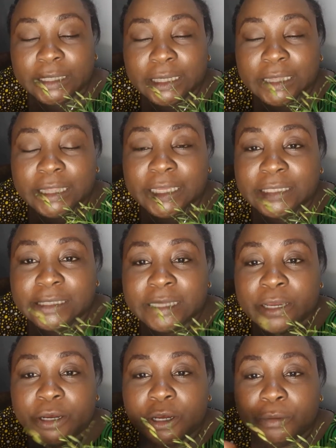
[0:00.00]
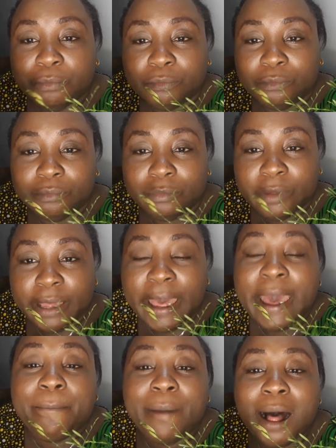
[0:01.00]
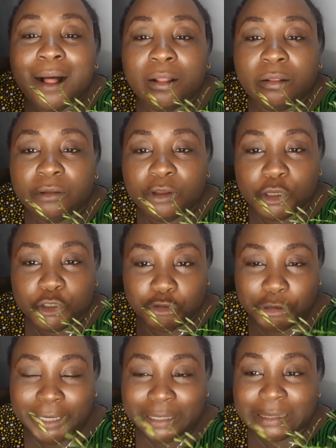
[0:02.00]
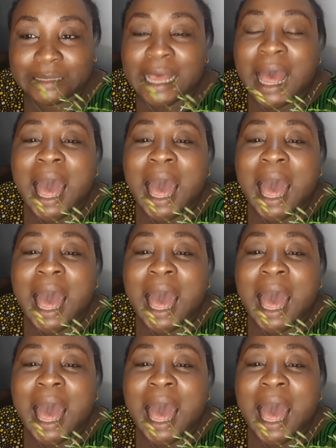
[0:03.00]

These herbal drinks,